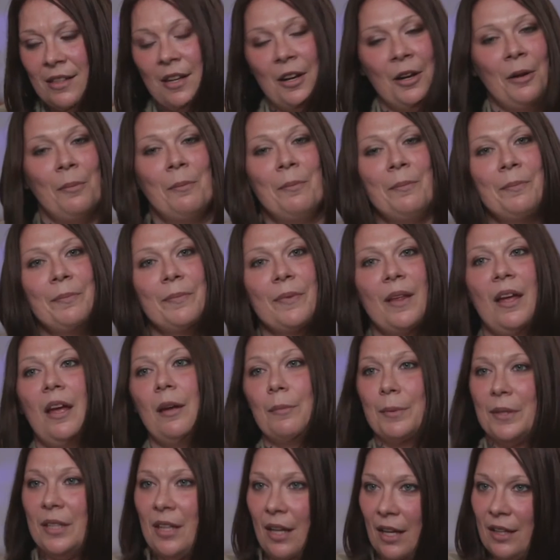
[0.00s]

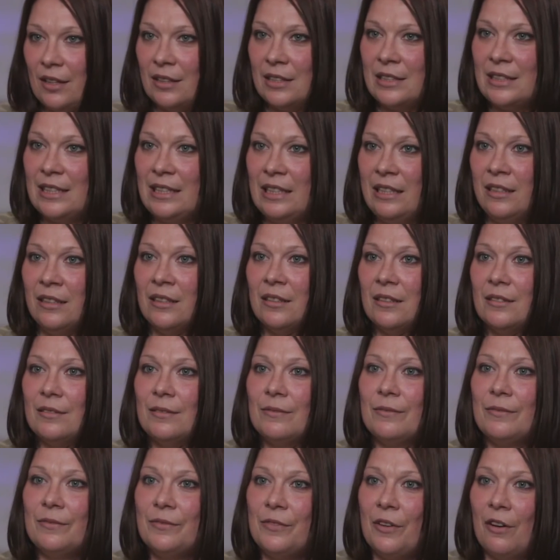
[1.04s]
hepatitis C
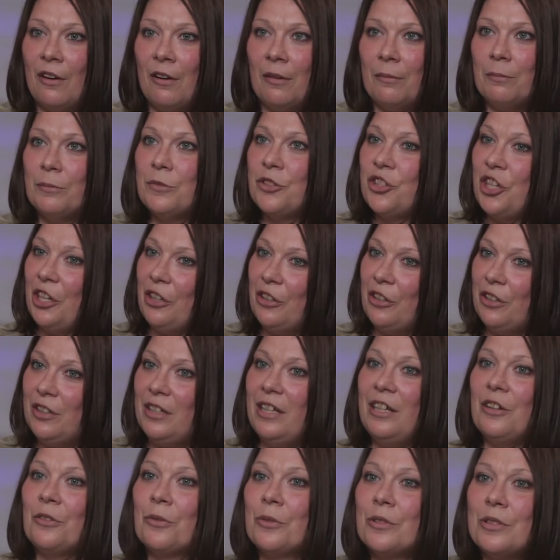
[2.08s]
from sharing
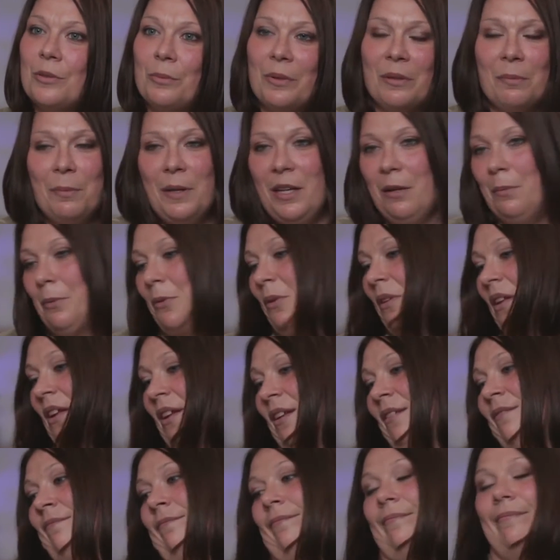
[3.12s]
needles with people
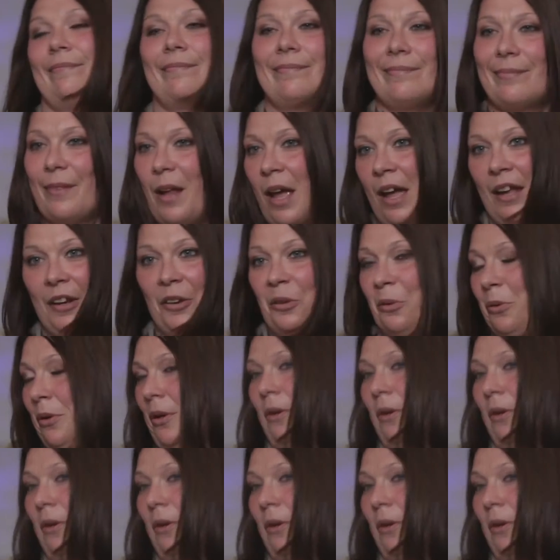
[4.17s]
that I don't